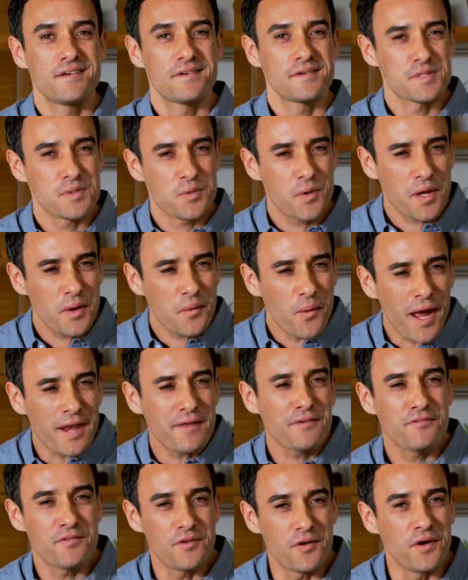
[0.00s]
So what are you
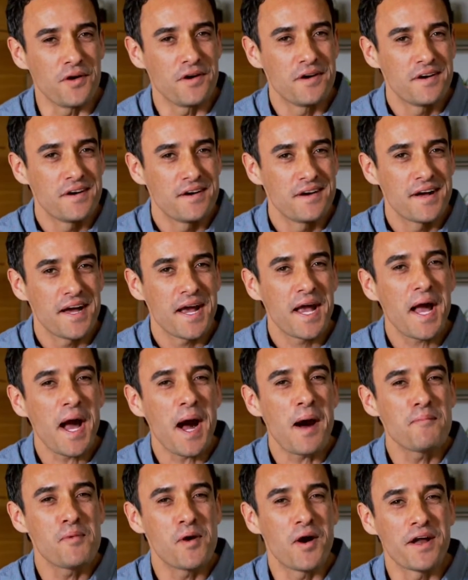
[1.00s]
waiting for?
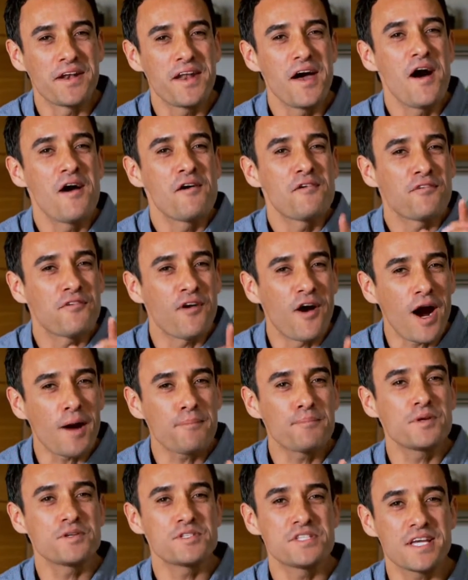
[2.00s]
Come on, fire
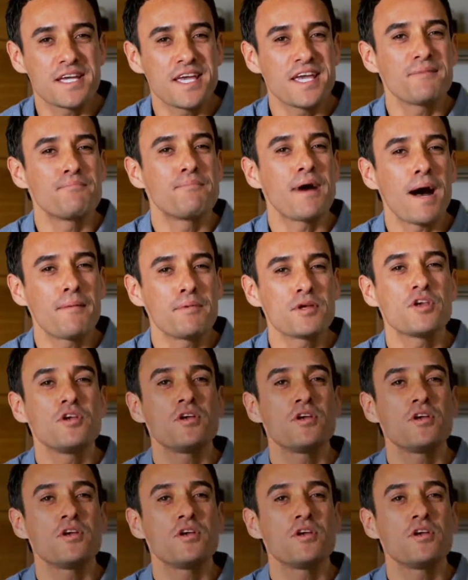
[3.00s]
up your Ziggy and barbecue